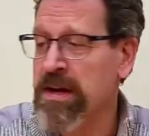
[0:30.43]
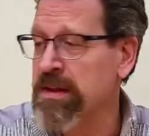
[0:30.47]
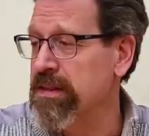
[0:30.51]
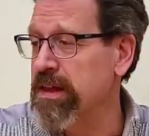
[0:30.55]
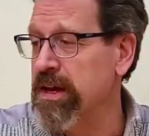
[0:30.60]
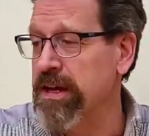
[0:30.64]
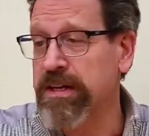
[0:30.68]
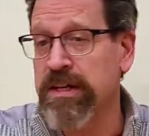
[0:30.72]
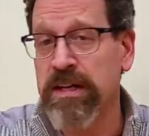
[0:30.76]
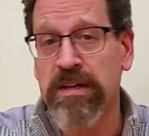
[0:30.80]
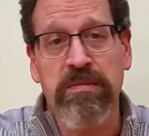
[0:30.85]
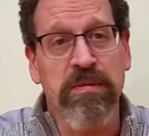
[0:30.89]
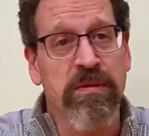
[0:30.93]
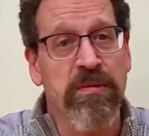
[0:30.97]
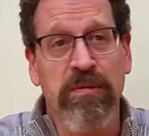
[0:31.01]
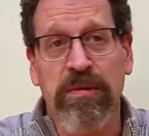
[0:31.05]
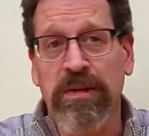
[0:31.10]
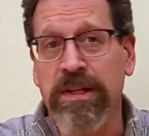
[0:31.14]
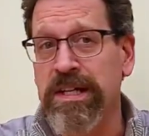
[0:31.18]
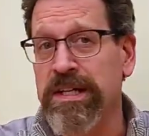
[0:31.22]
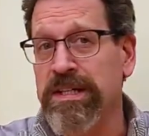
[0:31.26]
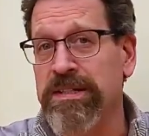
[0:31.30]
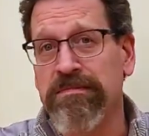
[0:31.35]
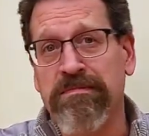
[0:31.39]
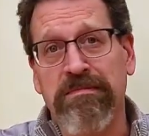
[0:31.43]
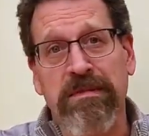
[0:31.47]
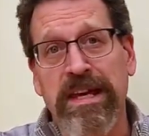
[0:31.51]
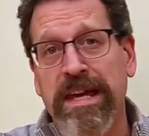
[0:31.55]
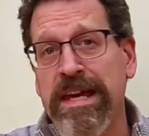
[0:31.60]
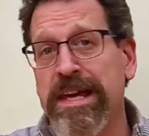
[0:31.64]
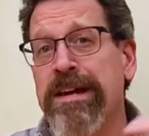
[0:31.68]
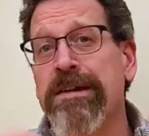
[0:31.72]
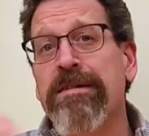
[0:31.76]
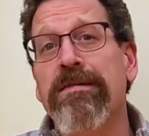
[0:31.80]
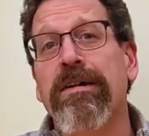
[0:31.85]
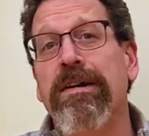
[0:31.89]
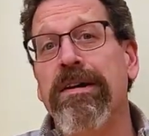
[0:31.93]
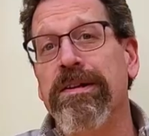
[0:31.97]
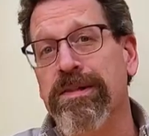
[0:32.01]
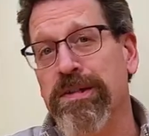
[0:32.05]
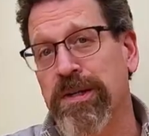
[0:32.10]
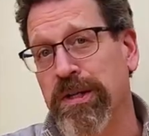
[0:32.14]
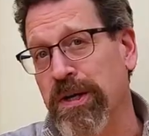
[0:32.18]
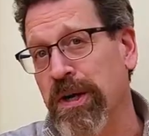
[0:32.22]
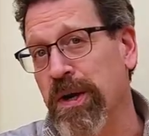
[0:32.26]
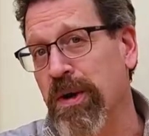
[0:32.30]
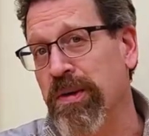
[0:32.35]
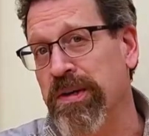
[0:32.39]
They could have been released eons
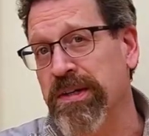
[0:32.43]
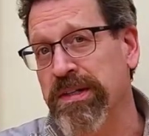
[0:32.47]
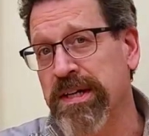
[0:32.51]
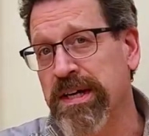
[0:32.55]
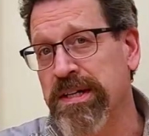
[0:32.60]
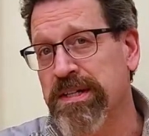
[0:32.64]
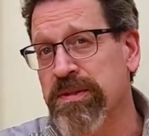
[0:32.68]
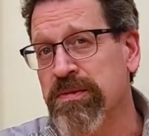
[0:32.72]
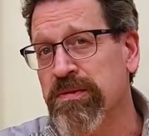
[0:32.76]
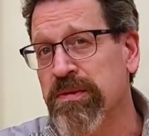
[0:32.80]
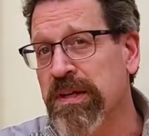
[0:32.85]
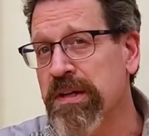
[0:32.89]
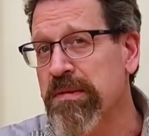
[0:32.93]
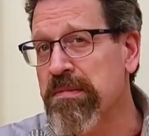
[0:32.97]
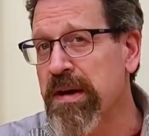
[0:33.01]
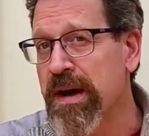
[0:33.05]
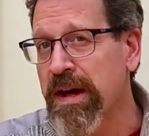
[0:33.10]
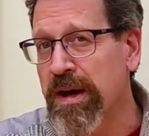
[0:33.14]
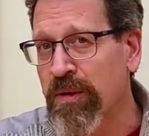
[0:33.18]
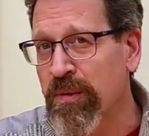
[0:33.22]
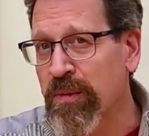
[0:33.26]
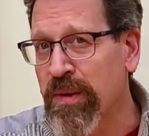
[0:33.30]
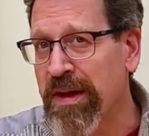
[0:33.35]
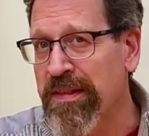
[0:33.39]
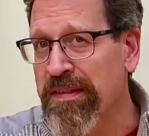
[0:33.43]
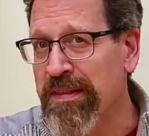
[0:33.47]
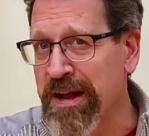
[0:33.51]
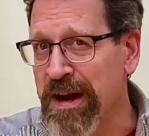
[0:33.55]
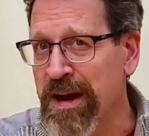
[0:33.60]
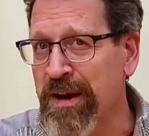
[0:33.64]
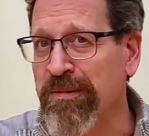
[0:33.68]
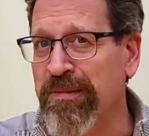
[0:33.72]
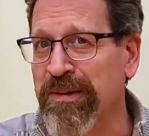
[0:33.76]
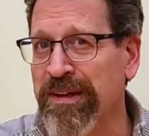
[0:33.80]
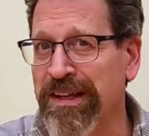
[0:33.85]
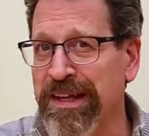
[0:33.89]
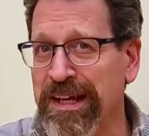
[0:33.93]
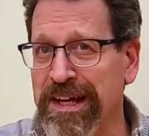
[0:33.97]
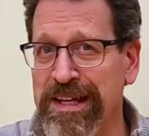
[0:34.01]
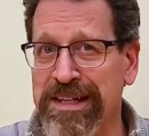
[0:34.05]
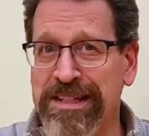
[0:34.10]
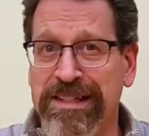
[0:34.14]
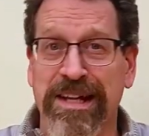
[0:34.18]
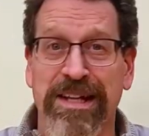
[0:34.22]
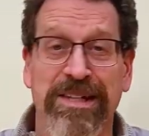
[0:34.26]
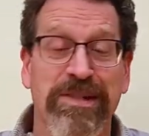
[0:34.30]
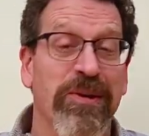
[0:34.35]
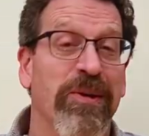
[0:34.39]
ago. It doesn't really matter when they're
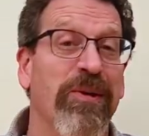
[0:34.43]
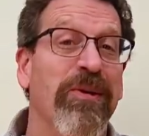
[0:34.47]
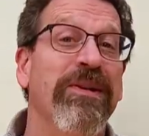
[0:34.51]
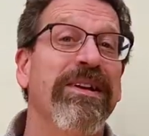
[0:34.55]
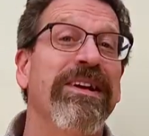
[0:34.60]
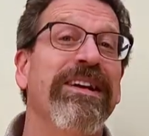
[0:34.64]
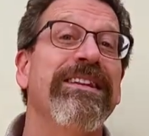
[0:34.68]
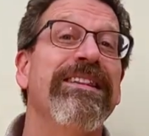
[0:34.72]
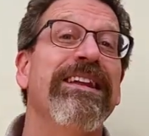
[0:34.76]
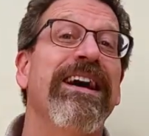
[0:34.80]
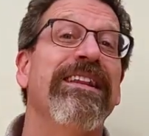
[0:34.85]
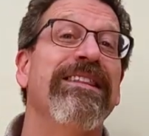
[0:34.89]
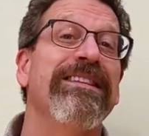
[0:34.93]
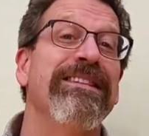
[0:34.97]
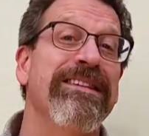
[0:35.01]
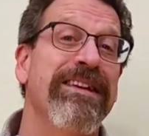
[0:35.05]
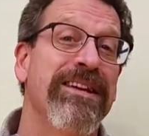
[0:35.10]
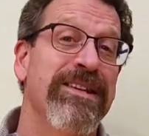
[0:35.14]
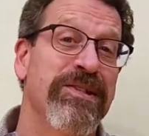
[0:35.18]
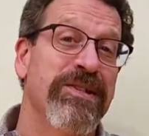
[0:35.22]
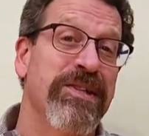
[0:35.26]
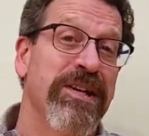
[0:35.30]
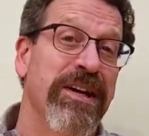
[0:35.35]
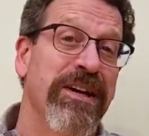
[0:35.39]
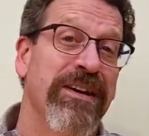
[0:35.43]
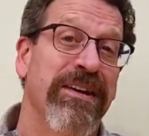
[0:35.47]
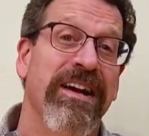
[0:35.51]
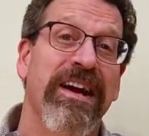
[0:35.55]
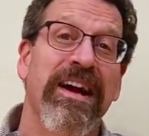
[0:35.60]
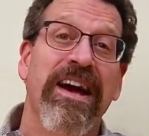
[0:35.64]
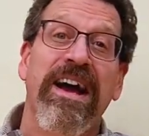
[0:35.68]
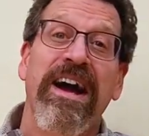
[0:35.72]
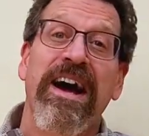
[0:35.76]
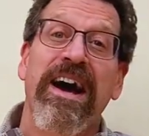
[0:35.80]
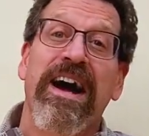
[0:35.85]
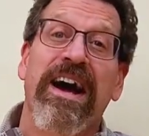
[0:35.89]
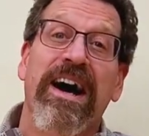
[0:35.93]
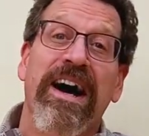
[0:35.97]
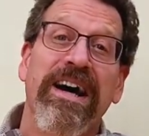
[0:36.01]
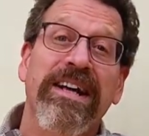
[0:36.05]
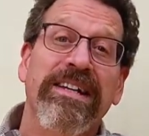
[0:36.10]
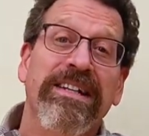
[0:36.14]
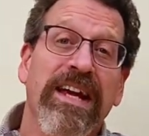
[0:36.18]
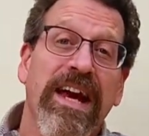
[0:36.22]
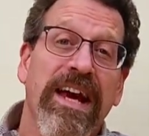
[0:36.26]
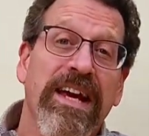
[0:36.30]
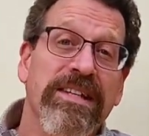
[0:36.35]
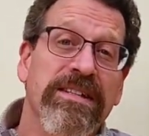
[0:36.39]
released. It's only that this year I
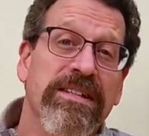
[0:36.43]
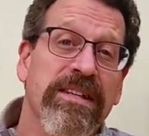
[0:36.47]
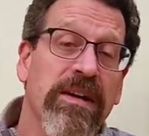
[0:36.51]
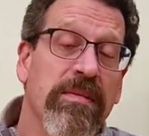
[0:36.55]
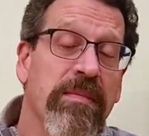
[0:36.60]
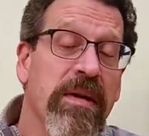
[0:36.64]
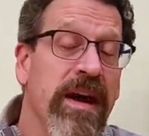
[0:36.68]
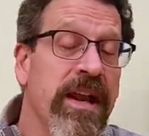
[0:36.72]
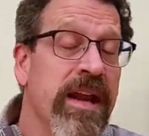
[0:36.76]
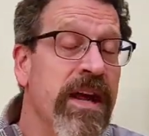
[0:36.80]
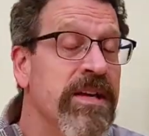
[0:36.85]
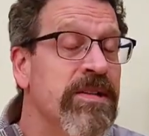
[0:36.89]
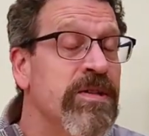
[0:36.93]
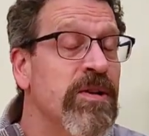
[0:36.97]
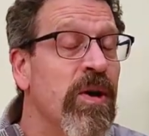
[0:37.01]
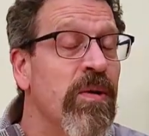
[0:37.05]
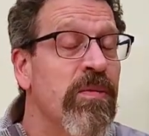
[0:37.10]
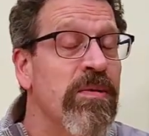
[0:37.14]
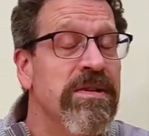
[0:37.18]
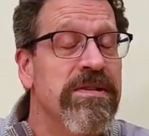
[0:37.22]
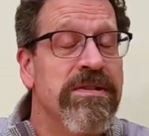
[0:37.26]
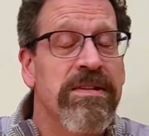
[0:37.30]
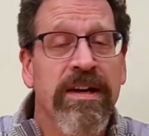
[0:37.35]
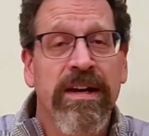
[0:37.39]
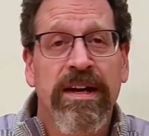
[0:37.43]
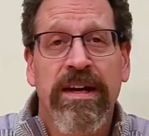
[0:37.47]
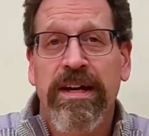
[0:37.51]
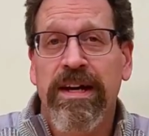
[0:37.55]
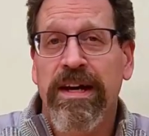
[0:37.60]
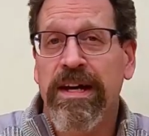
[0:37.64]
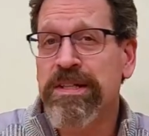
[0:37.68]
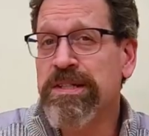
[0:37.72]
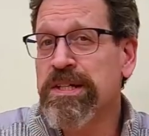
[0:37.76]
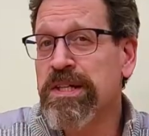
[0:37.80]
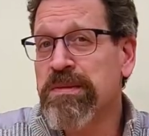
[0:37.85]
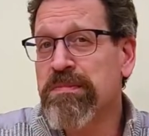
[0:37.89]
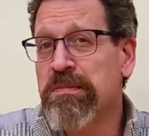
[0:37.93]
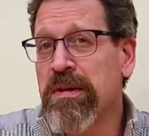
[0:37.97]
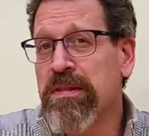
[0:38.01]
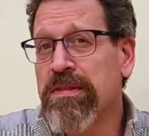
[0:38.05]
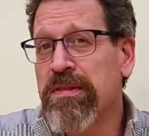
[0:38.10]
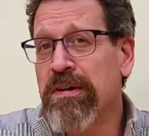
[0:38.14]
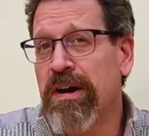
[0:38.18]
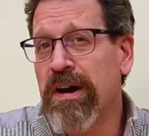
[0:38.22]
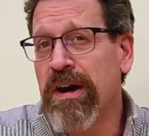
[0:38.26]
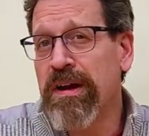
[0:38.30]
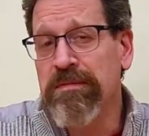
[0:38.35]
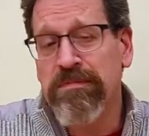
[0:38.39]
tasted them. And as always, it's just my
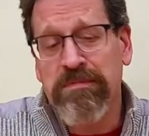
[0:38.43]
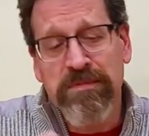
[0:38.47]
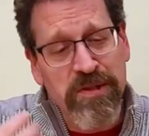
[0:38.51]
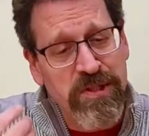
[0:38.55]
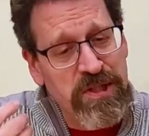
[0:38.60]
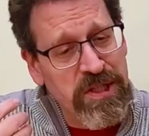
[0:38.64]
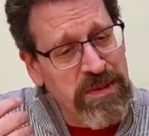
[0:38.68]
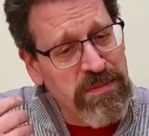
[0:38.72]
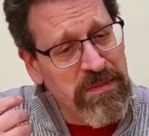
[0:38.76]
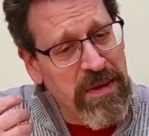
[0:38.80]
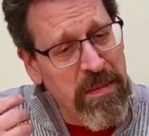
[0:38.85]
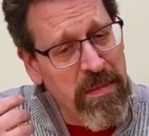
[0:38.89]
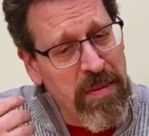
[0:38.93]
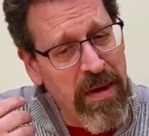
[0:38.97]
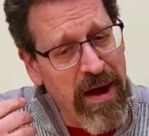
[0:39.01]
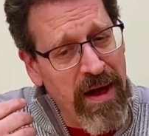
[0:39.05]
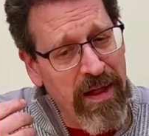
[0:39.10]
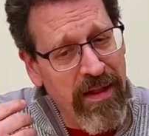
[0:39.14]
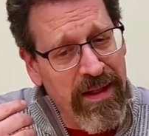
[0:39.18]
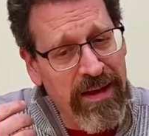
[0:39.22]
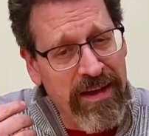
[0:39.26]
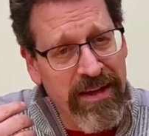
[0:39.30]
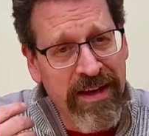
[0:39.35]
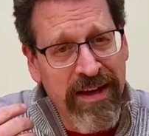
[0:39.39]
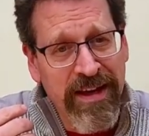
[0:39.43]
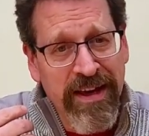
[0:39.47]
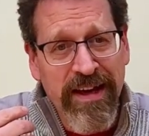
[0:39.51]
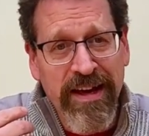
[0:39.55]
thought. It's just my palate.